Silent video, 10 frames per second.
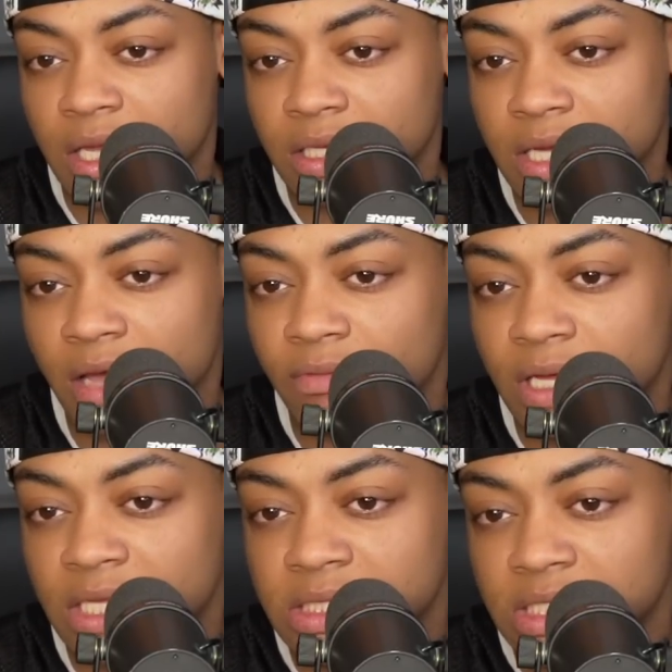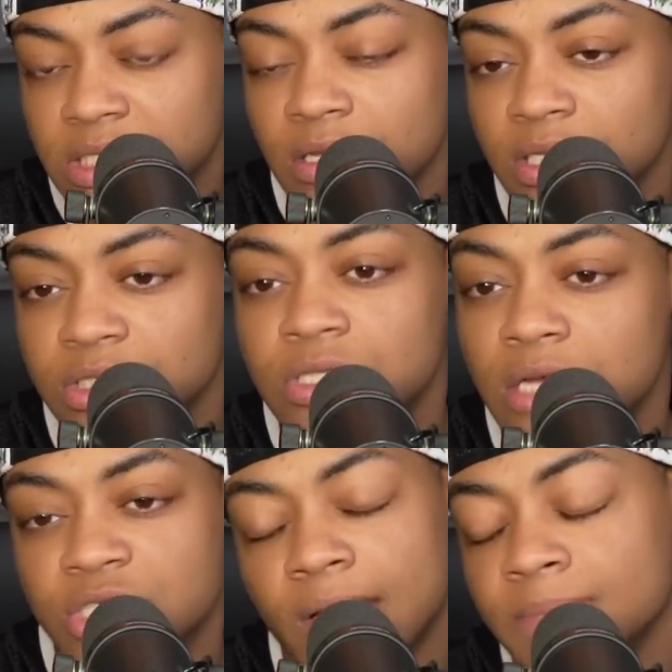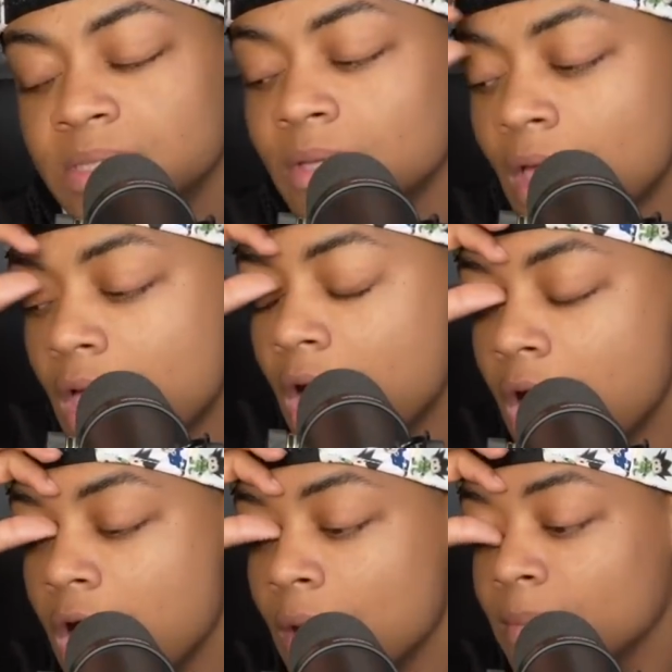like not everyone has disco looks you saw Jaymes uh,